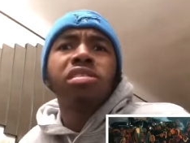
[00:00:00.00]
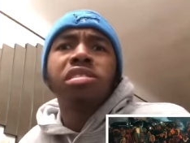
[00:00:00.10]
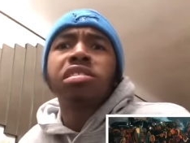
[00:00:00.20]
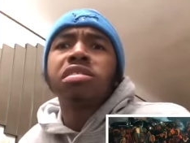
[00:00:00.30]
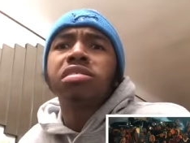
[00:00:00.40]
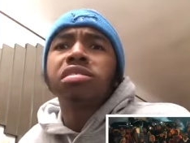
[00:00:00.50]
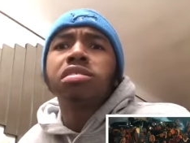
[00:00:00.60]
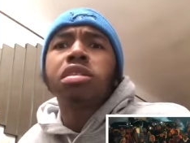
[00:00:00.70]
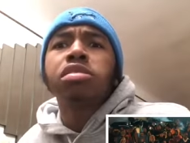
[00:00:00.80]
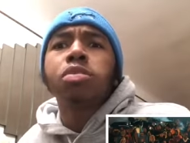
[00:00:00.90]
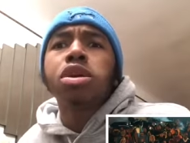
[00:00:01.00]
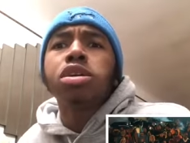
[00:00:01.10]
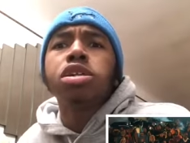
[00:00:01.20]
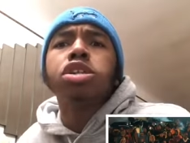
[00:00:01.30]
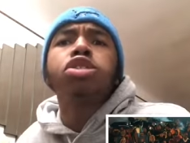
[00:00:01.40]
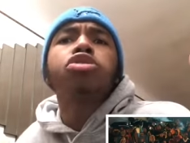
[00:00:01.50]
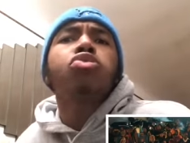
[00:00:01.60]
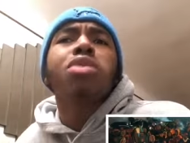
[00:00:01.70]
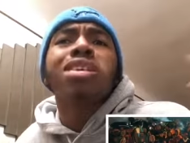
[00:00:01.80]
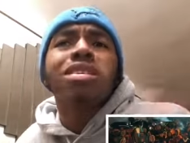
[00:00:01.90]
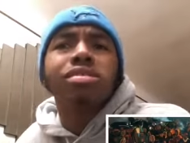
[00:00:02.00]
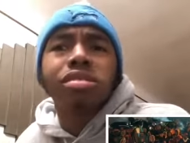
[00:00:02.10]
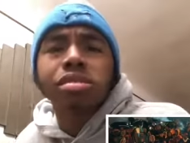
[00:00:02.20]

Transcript: 66 million in two weeks.